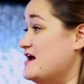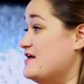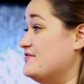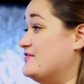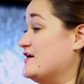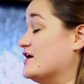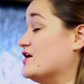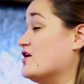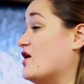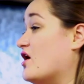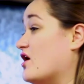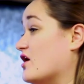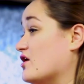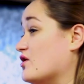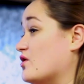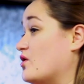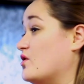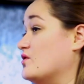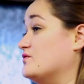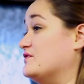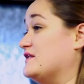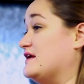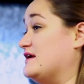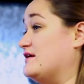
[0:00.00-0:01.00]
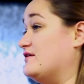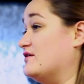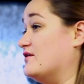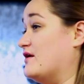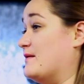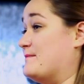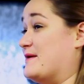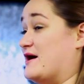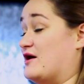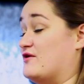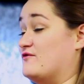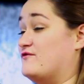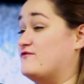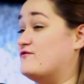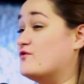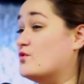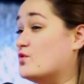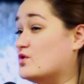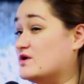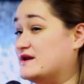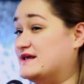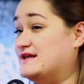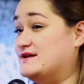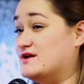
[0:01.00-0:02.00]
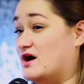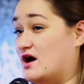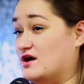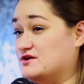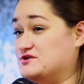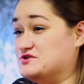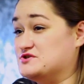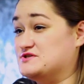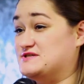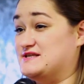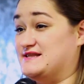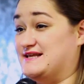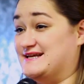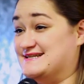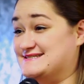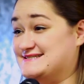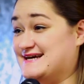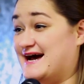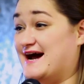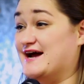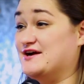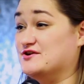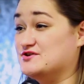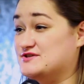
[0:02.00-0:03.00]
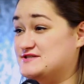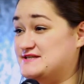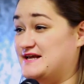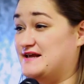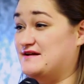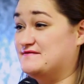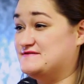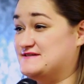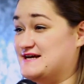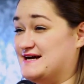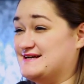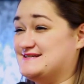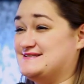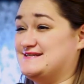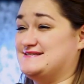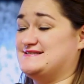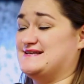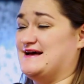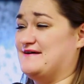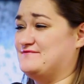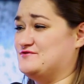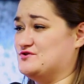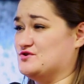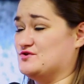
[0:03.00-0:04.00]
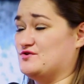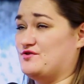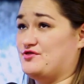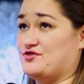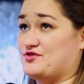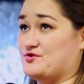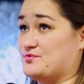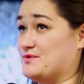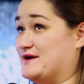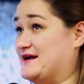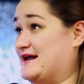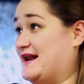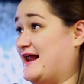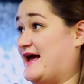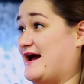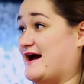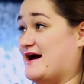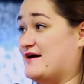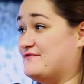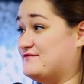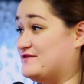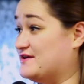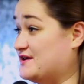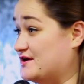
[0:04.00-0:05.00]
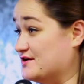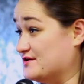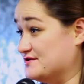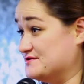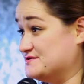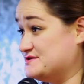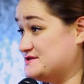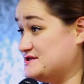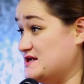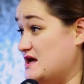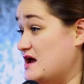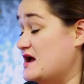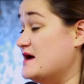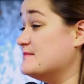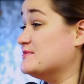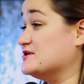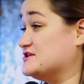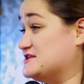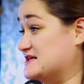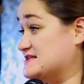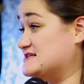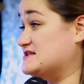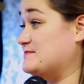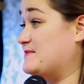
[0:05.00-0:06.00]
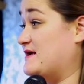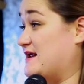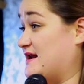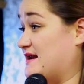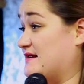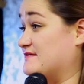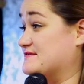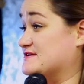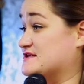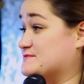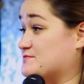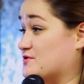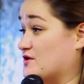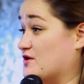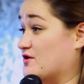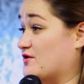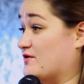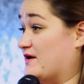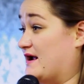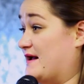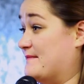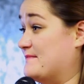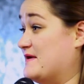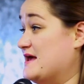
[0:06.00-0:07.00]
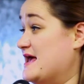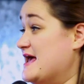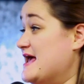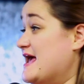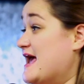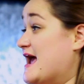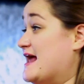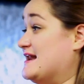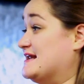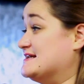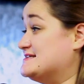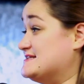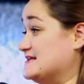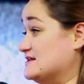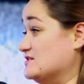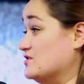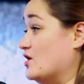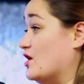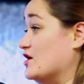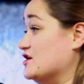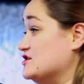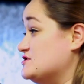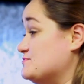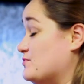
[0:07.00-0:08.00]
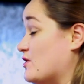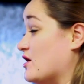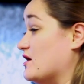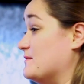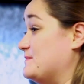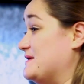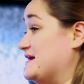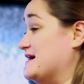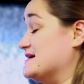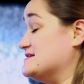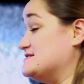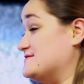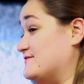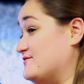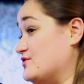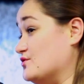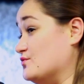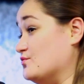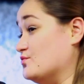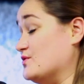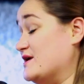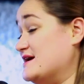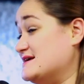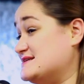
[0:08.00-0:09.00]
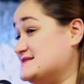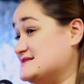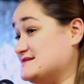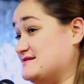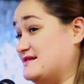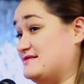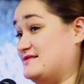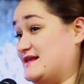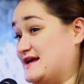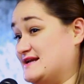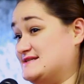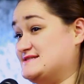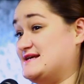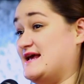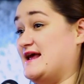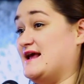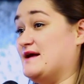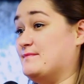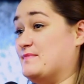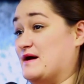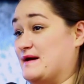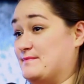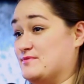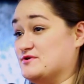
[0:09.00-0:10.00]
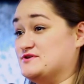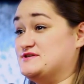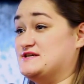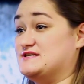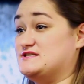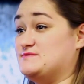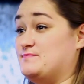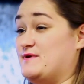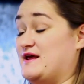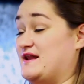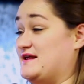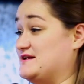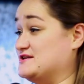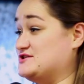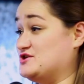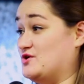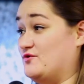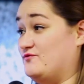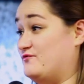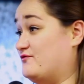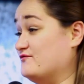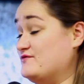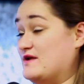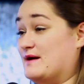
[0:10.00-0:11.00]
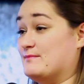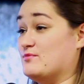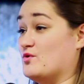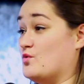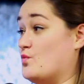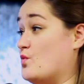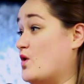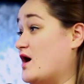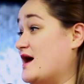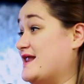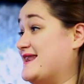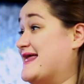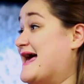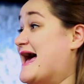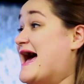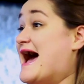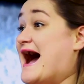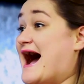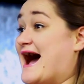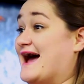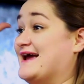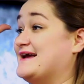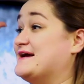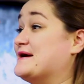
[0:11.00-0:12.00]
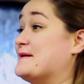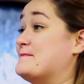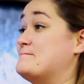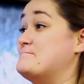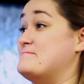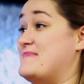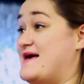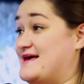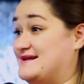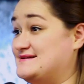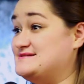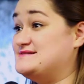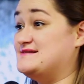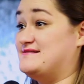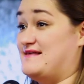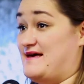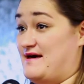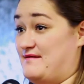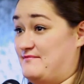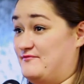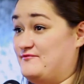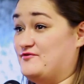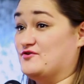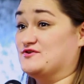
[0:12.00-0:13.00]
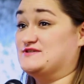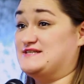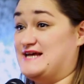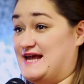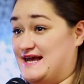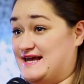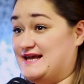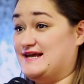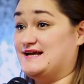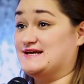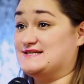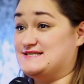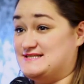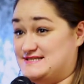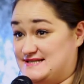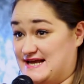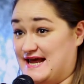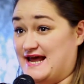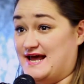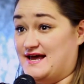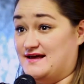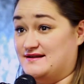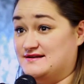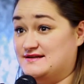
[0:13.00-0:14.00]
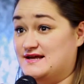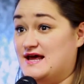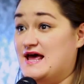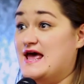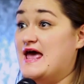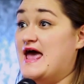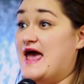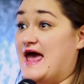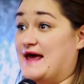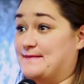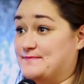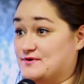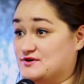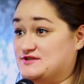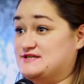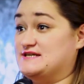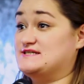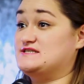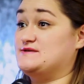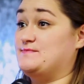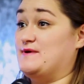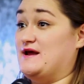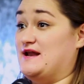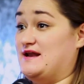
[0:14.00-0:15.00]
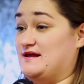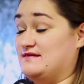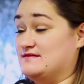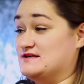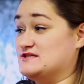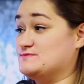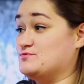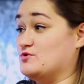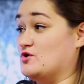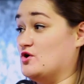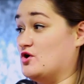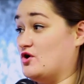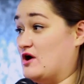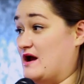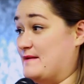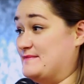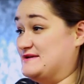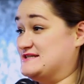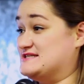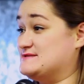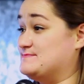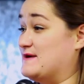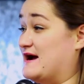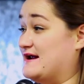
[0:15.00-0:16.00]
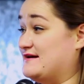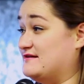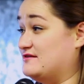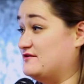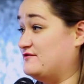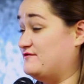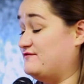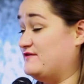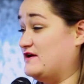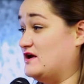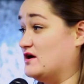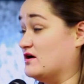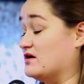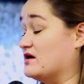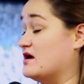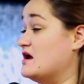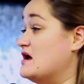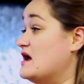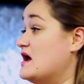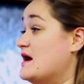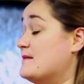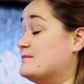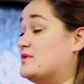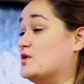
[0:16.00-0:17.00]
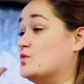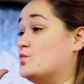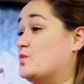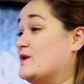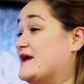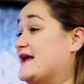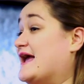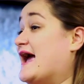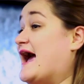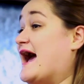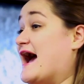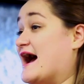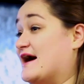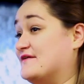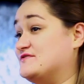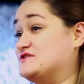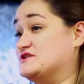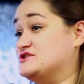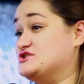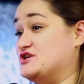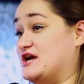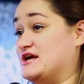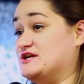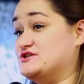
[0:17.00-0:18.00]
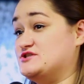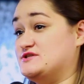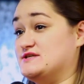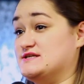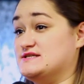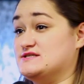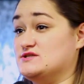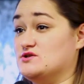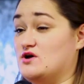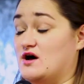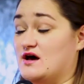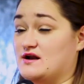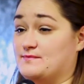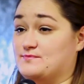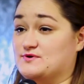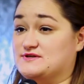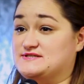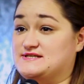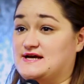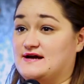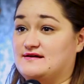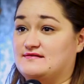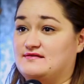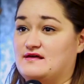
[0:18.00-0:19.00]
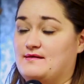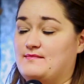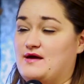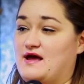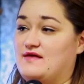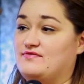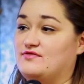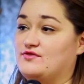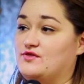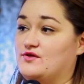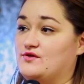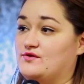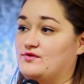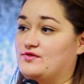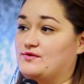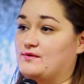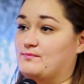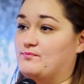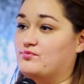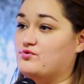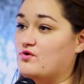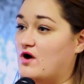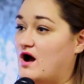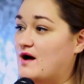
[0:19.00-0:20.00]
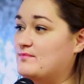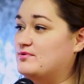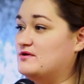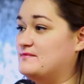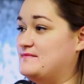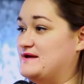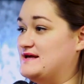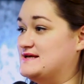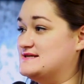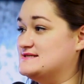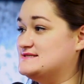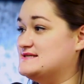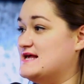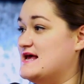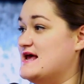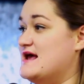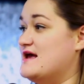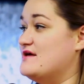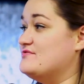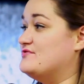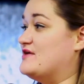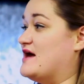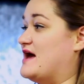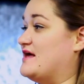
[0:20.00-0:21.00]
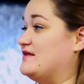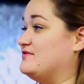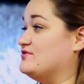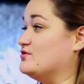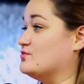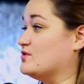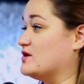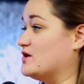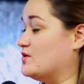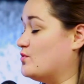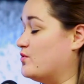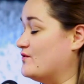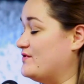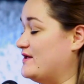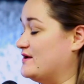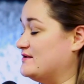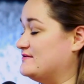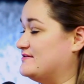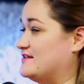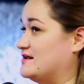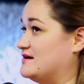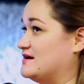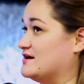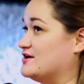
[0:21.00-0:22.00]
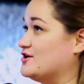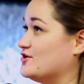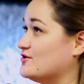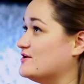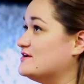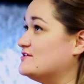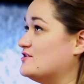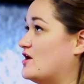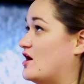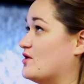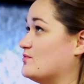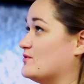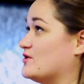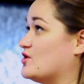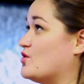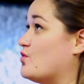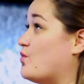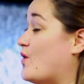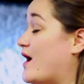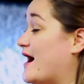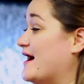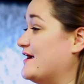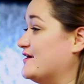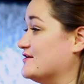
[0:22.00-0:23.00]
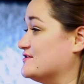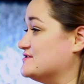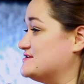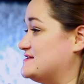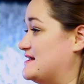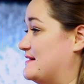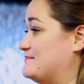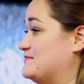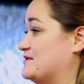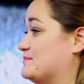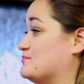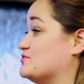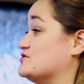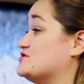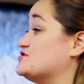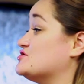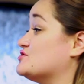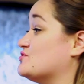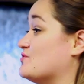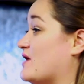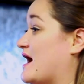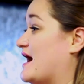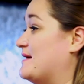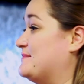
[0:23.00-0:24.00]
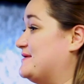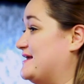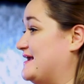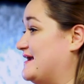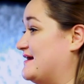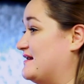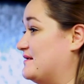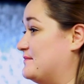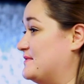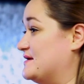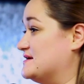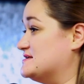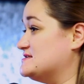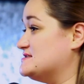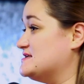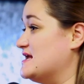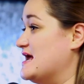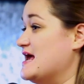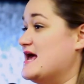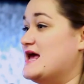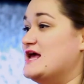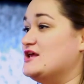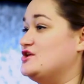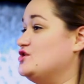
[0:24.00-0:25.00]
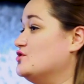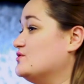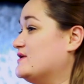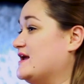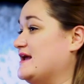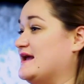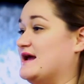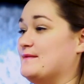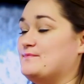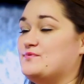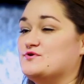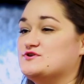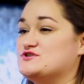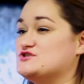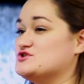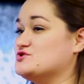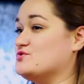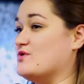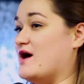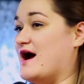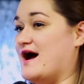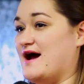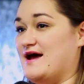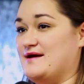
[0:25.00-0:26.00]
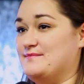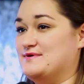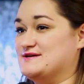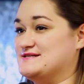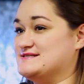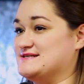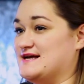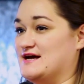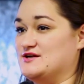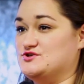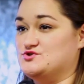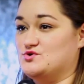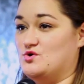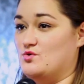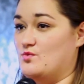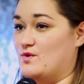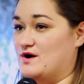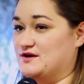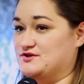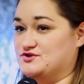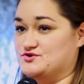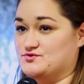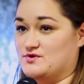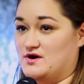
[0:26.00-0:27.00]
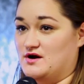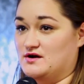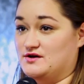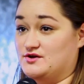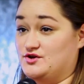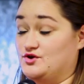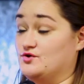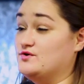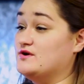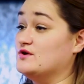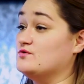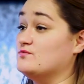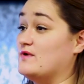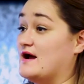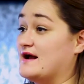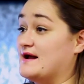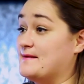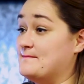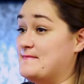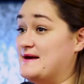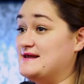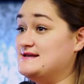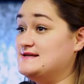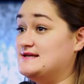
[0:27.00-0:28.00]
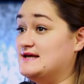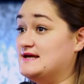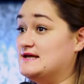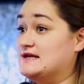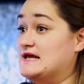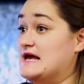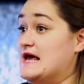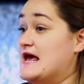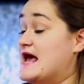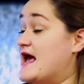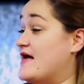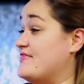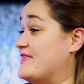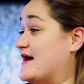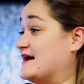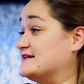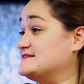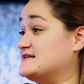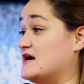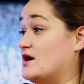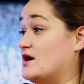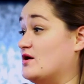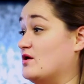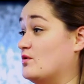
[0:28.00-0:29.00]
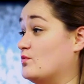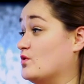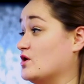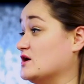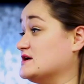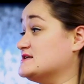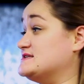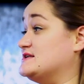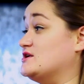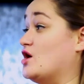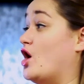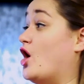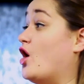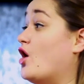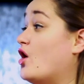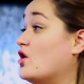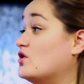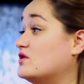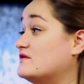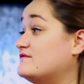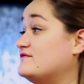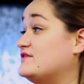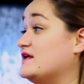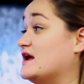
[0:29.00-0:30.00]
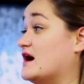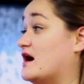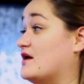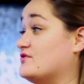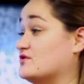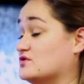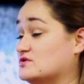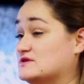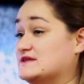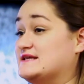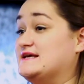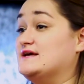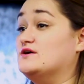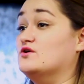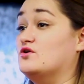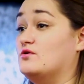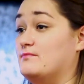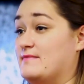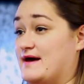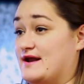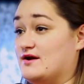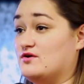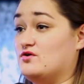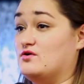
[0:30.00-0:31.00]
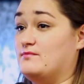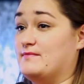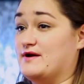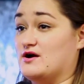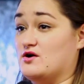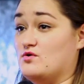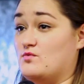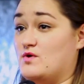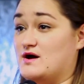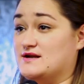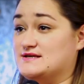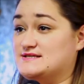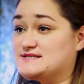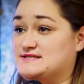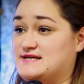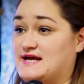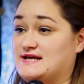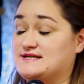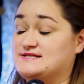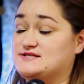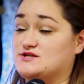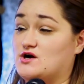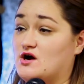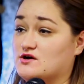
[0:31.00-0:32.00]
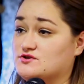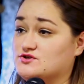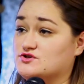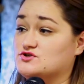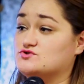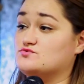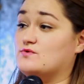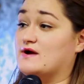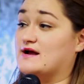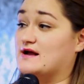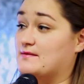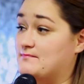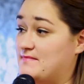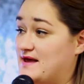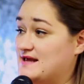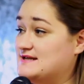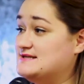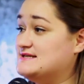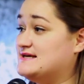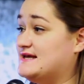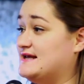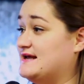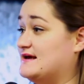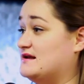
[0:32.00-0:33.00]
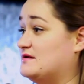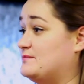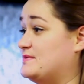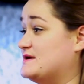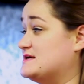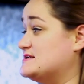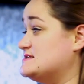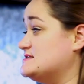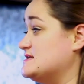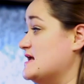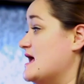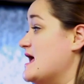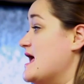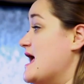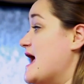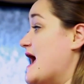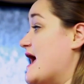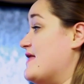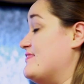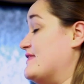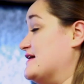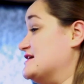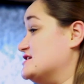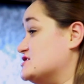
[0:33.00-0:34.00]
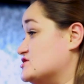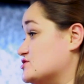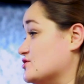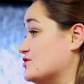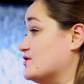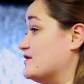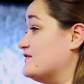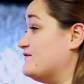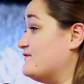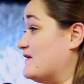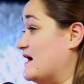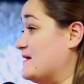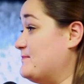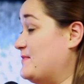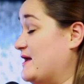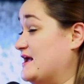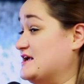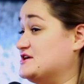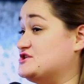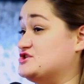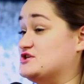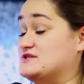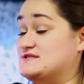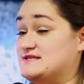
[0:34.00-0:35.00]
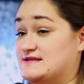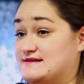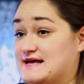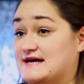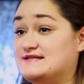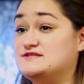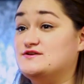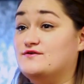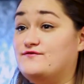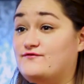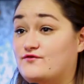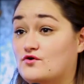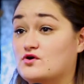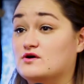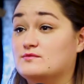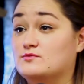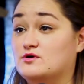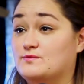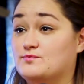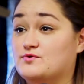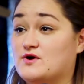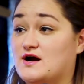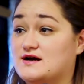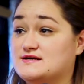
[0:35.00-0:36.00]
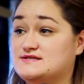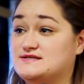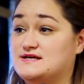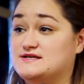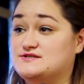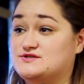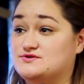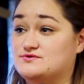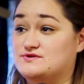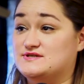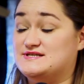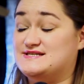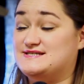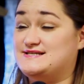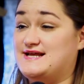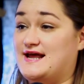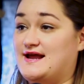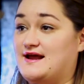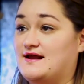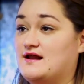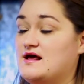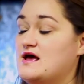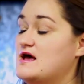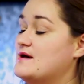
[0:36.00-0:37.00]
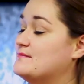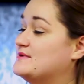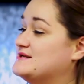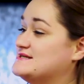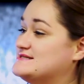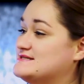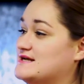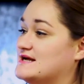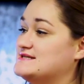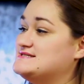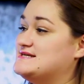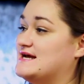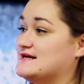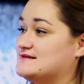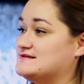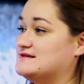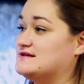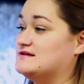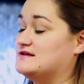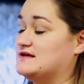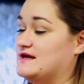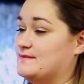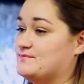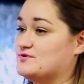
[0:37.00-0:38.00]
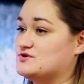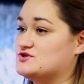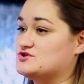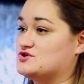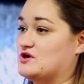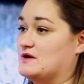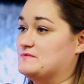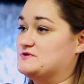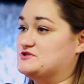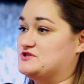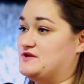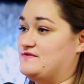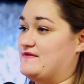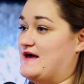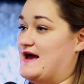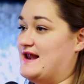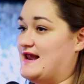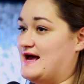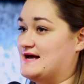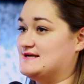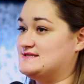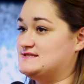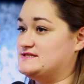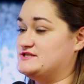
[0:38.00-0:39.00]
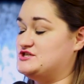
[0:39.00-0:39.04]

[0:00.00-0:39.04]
There are only about 40 doctors in the entire state of Texas after 3.5 years participating in this program. And it's in large part because of the risk that they take by participating. So number one, I commend them for taking a stand and participating in this program in spite of the fear. But we have to change this law to protect them. And the problem is that the current law requires them to prescribe cannabis. You can't prescribe a Schedule I drug. You can recommend it, and that's how it works in all of the other legal medical marijuana states. Doctors recommend cannabis, and they certify patients, and that's a formal process through the state, but it's not technically a prescription. That has